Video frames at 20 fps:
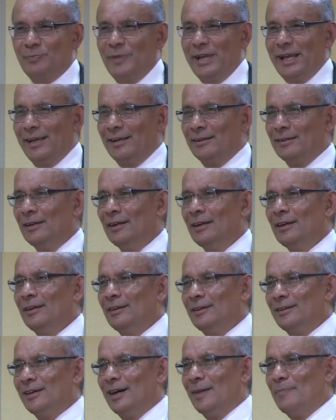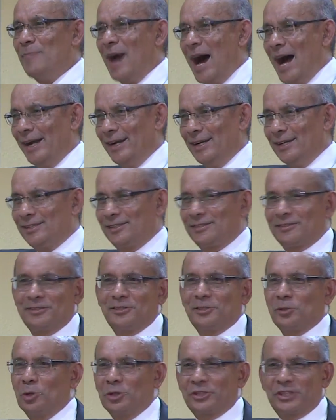being a biased
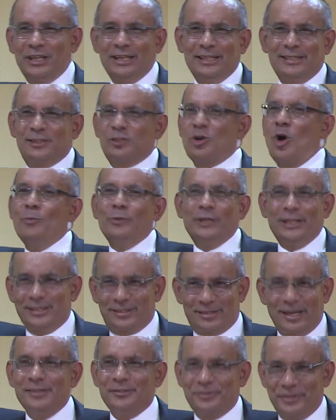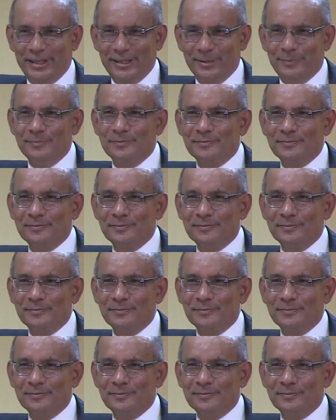socialist communist country.